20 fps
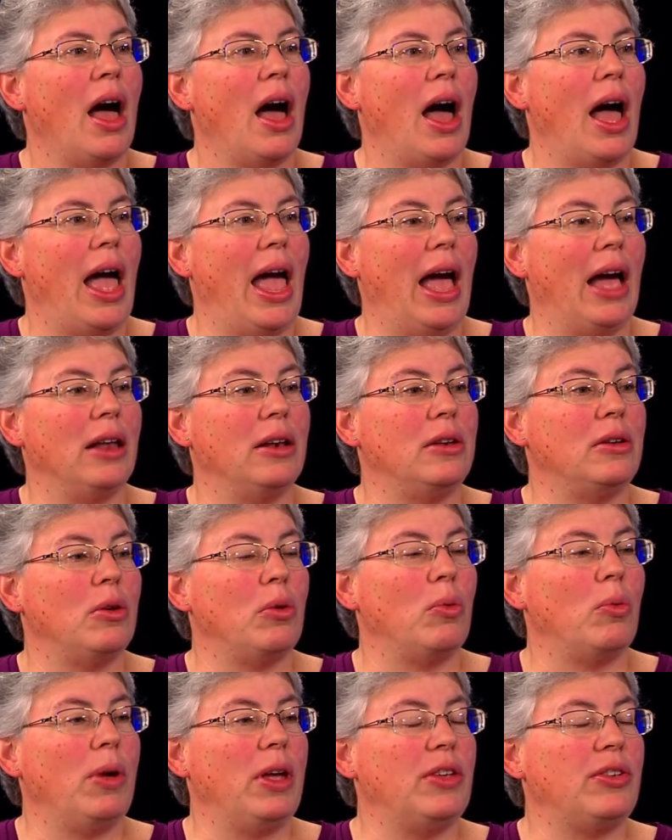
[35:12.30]
And
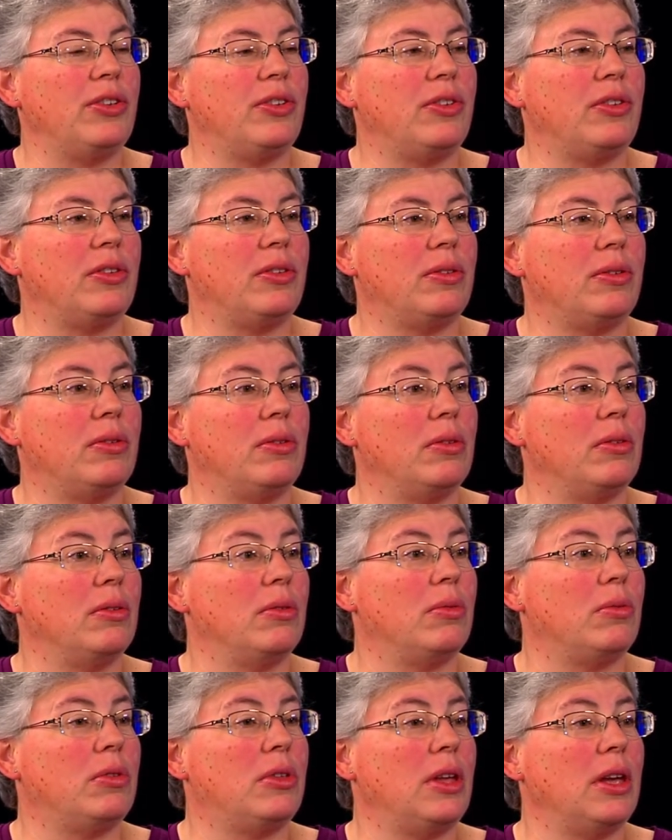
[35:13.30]
we
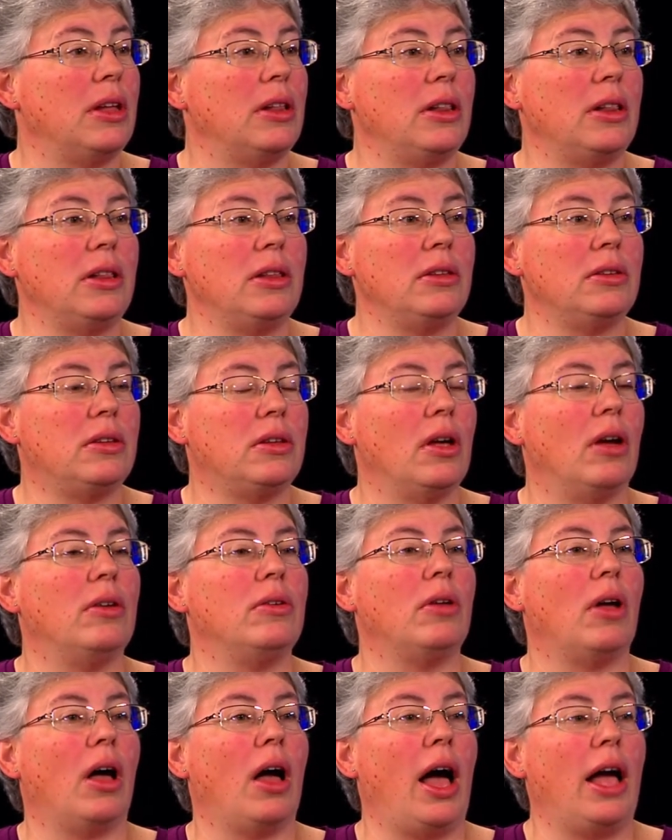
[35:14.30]
still,
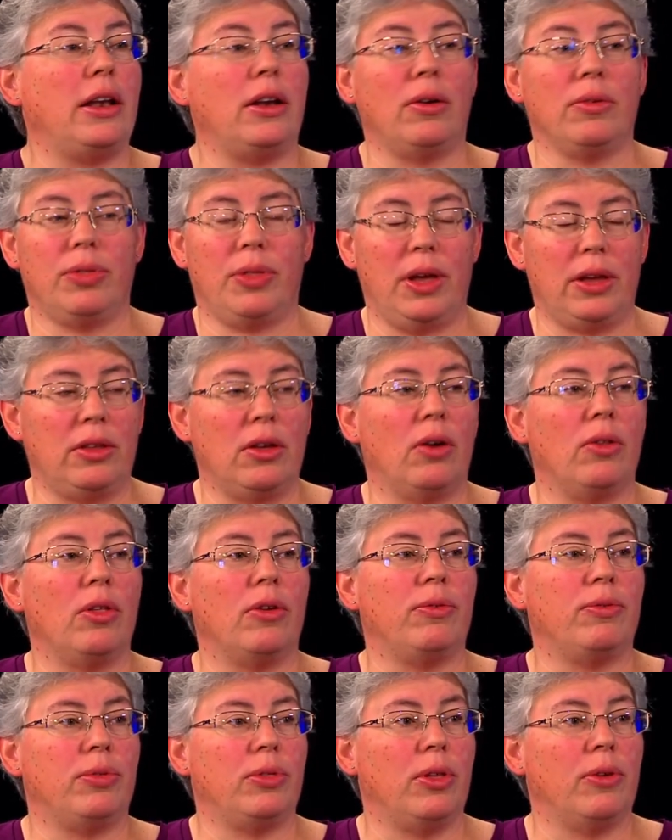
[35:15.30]
I don't think, know the,
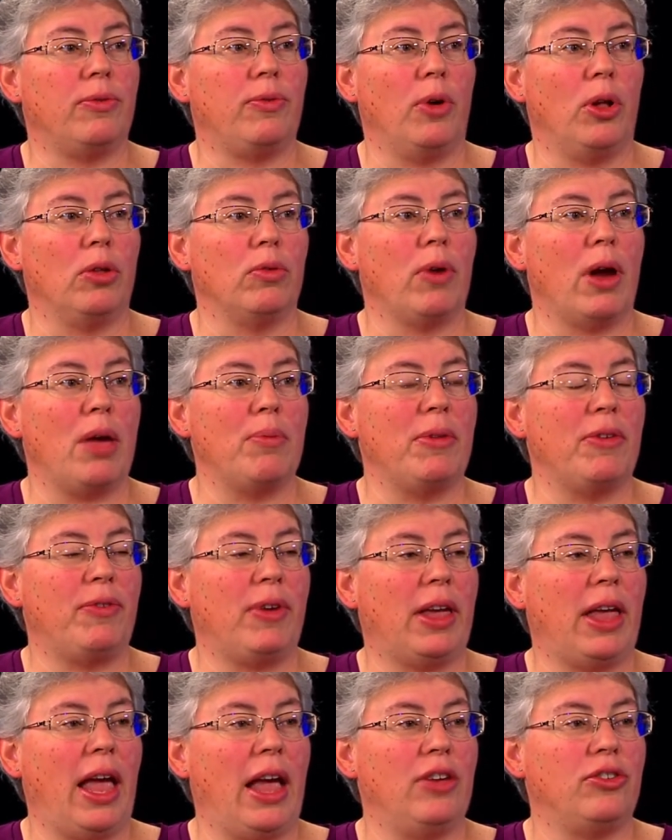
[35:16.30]
the full
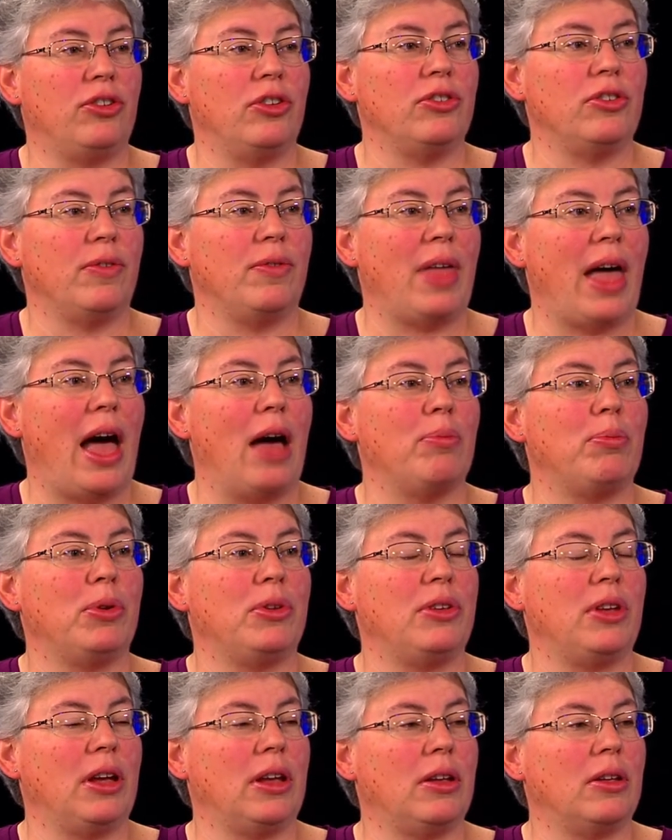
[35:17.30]
ramifications of that,
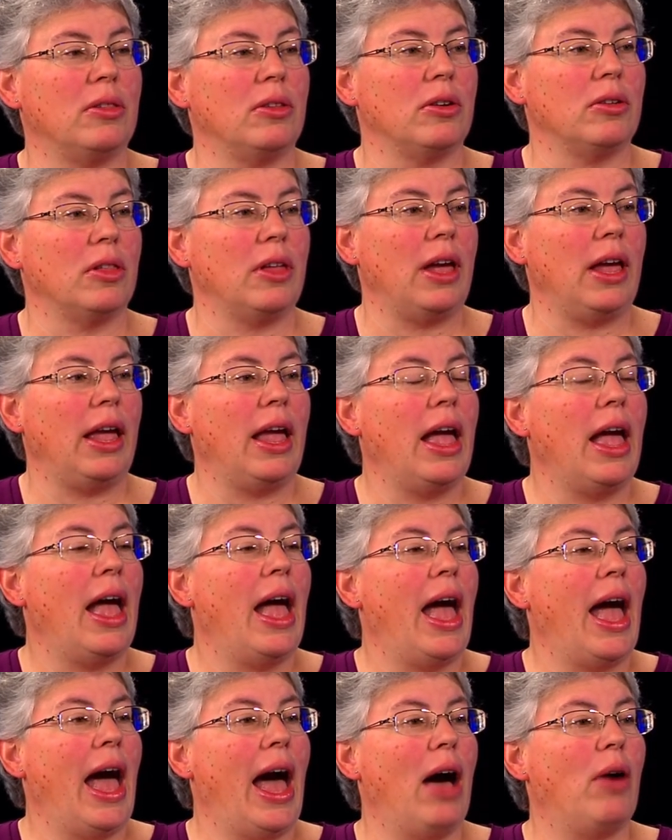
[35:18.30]
particularly
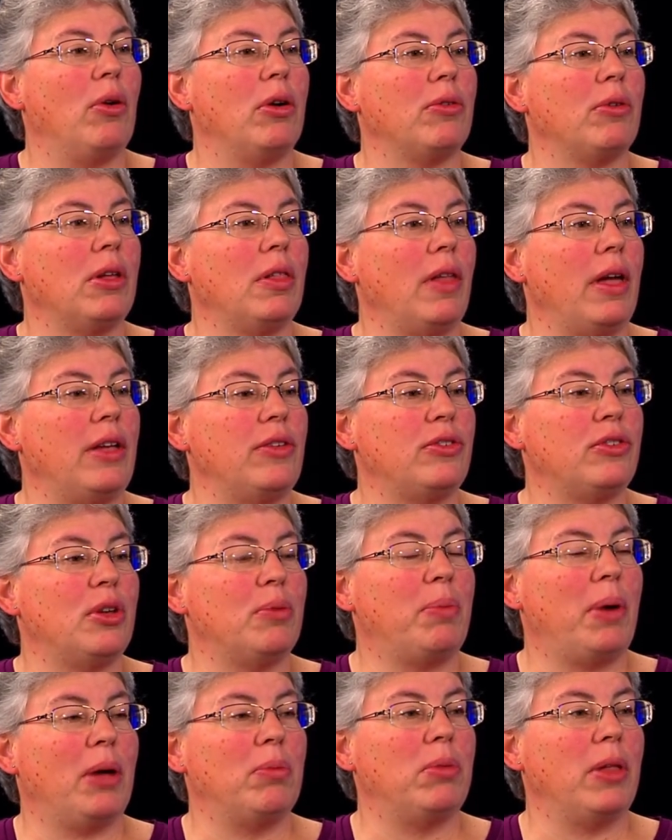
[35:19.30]
how it relates to
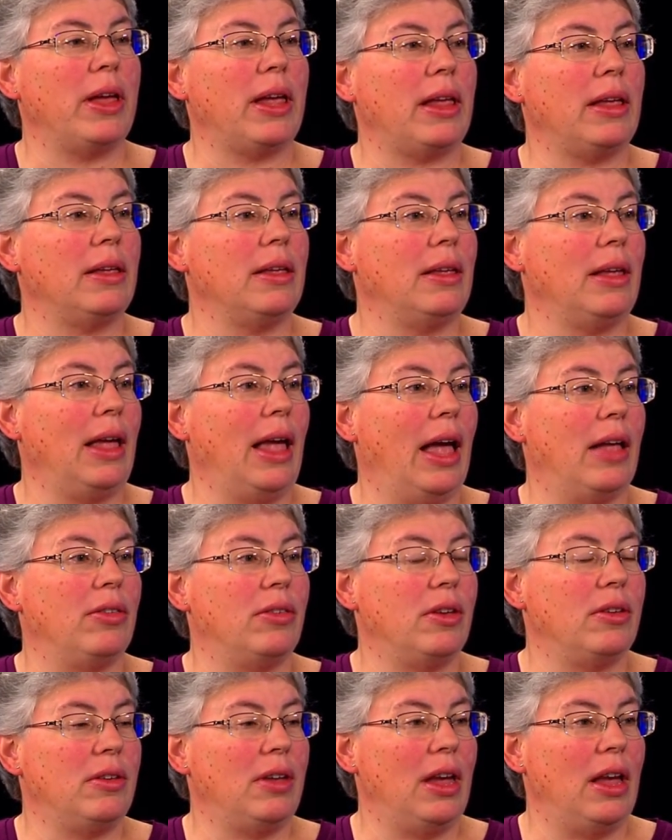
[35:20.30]
public
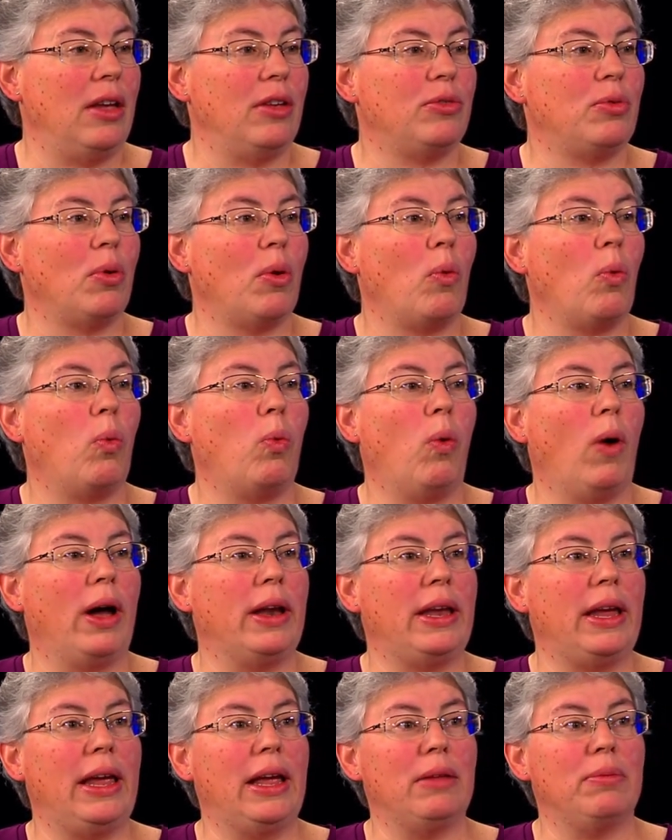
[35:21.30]
entities,
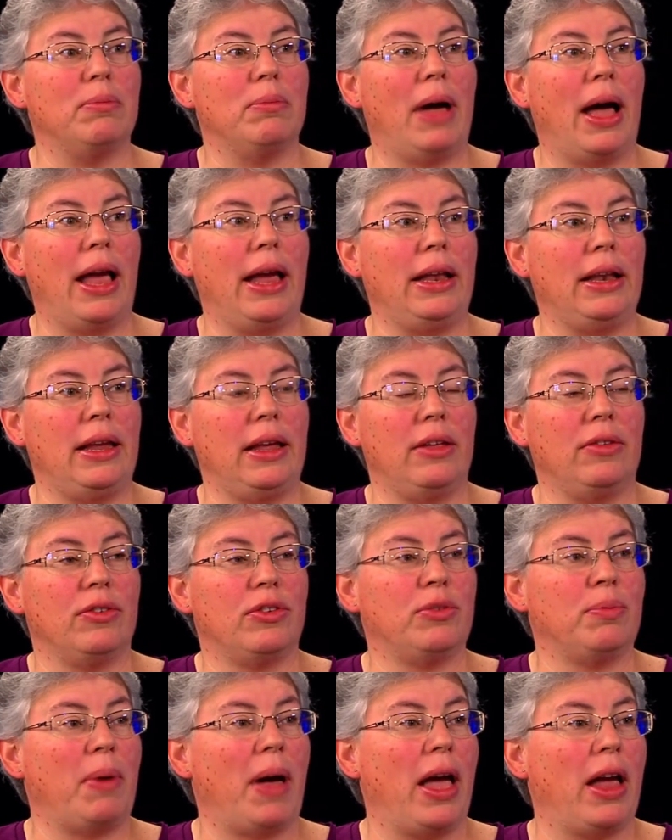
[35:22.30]
what it might
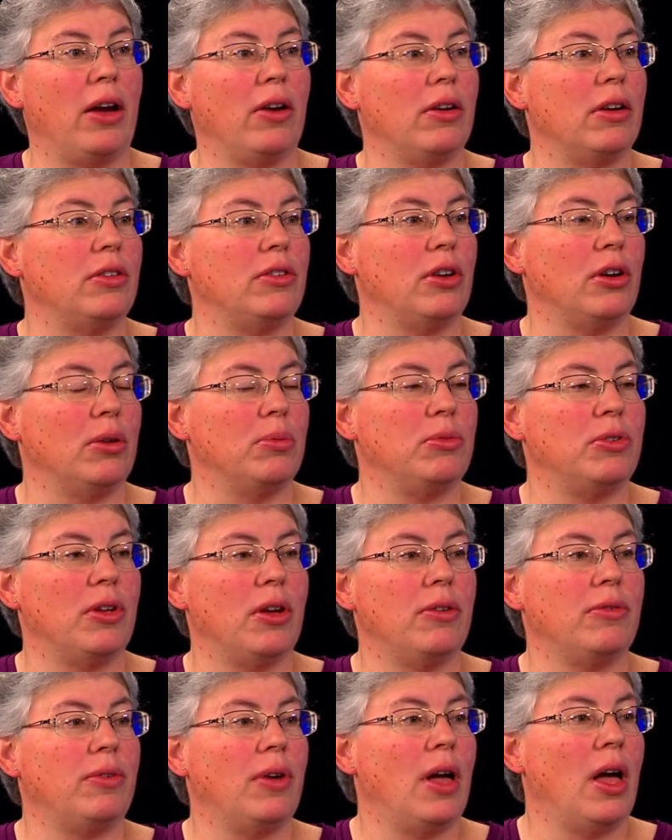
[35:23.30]
inspire in terms
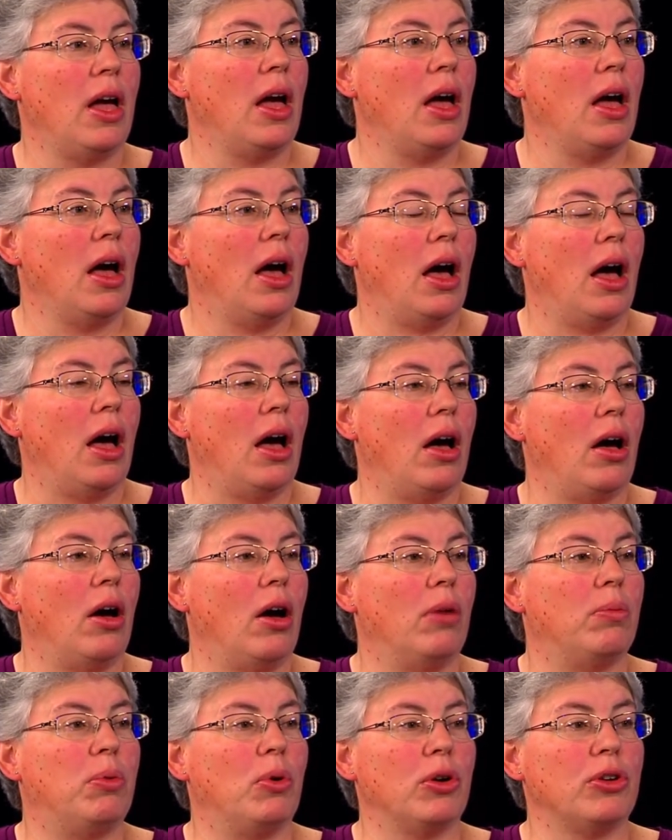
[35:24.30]
of uh,
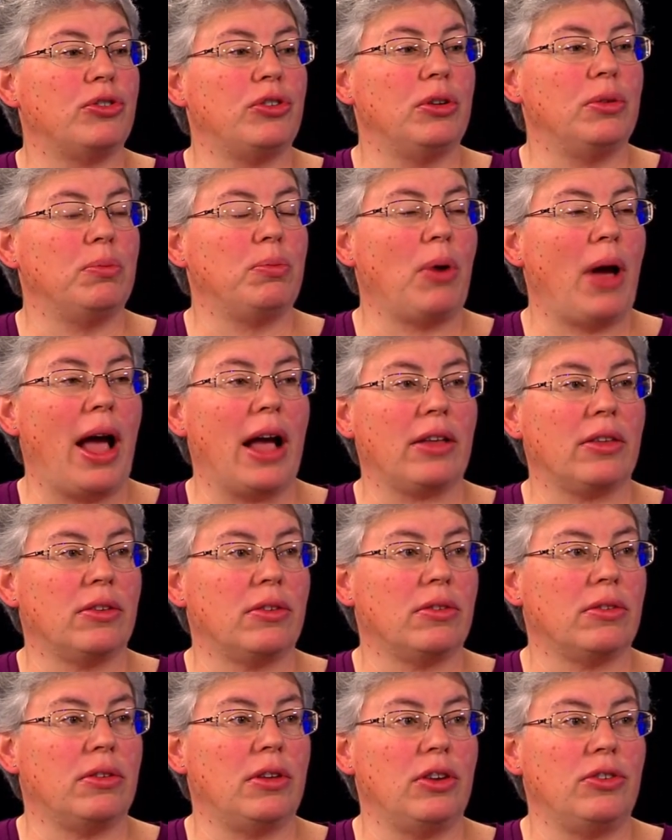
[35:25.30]
abortion
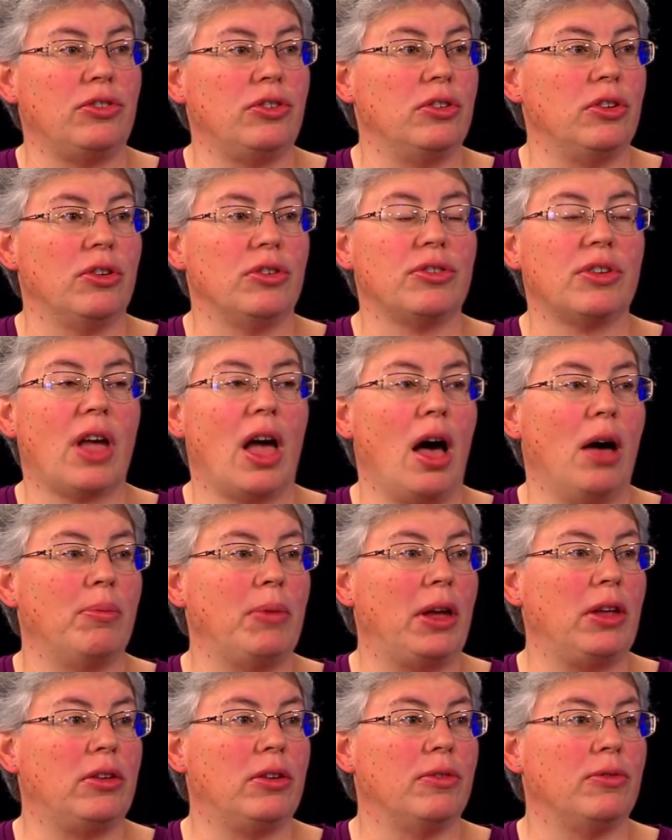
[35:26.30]
practitioners
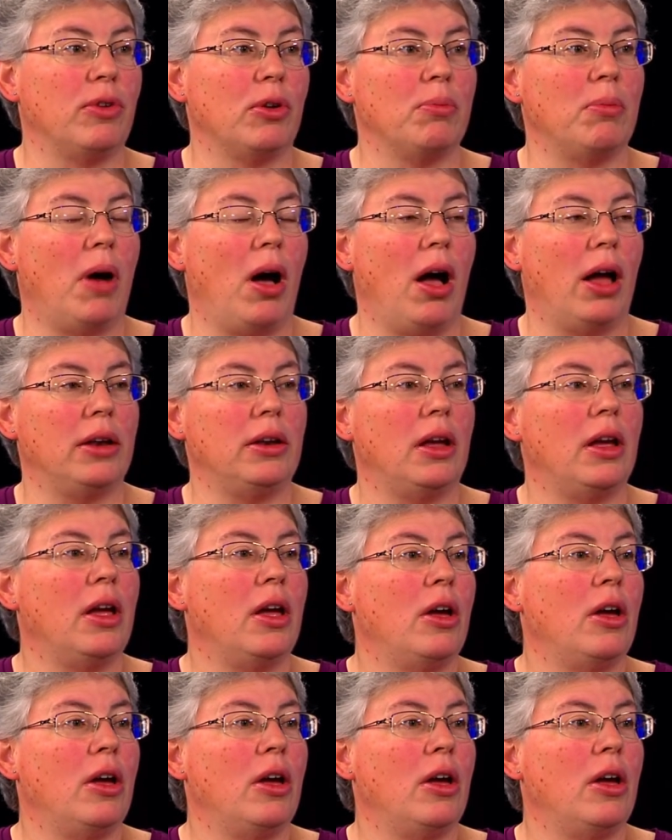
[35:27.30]
coming to Vermont.